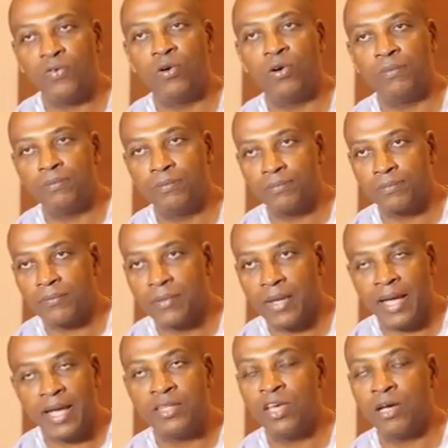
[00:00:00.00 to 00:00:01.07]
form,
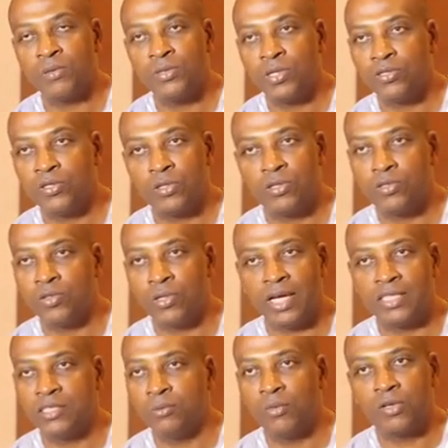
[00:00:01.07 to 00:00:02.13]
I had the option to go to
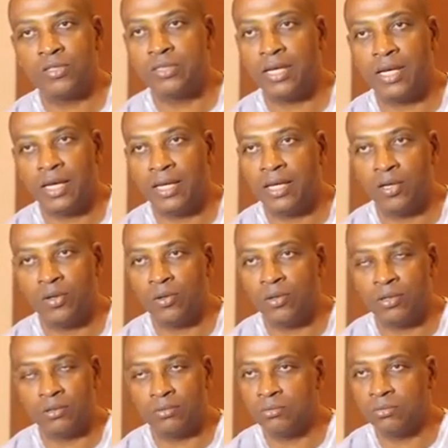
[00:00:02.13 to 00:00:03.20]
Achimota
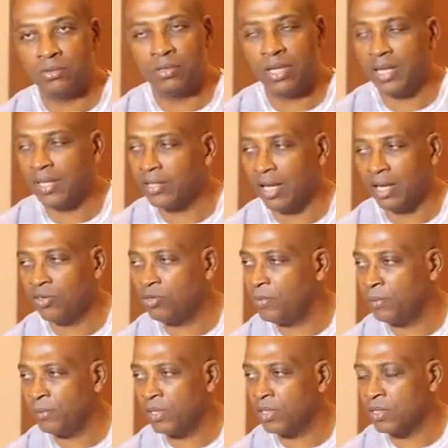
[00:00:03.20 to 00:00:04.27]
or I don't
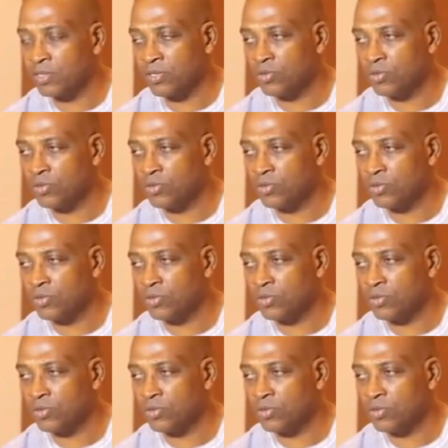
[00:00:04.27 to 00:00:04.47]
remember the other